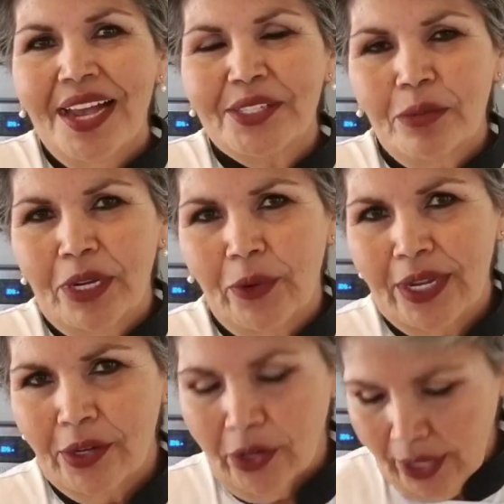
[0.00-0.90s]
I taught my
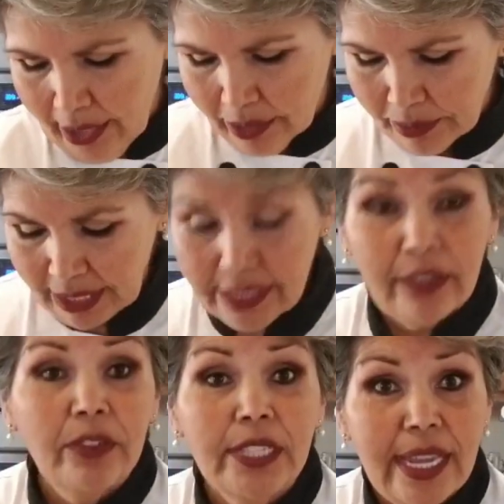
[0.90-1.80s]
granddaughter how to make
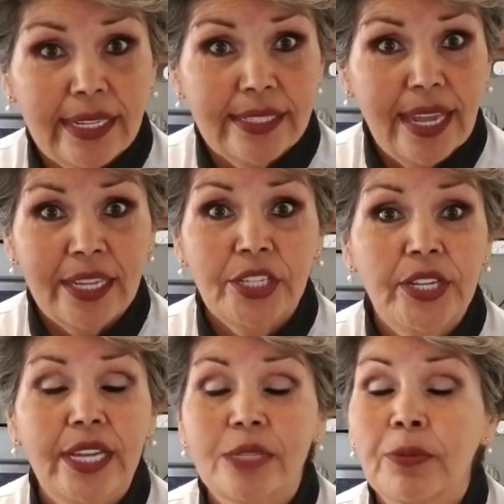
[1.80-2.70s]
deviled eggs, and
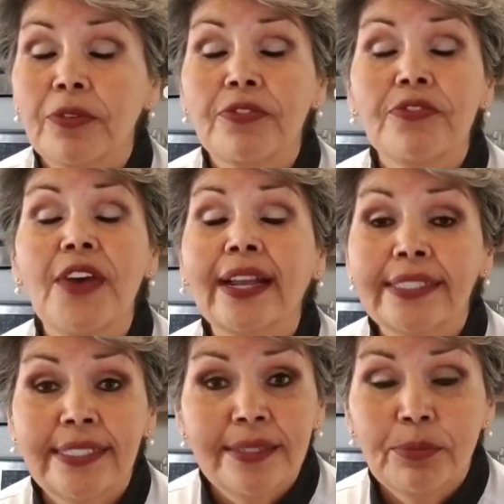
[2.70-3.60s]
she has
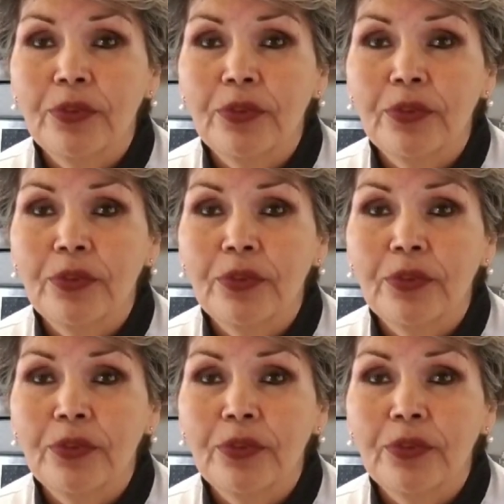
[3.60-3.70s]
perfected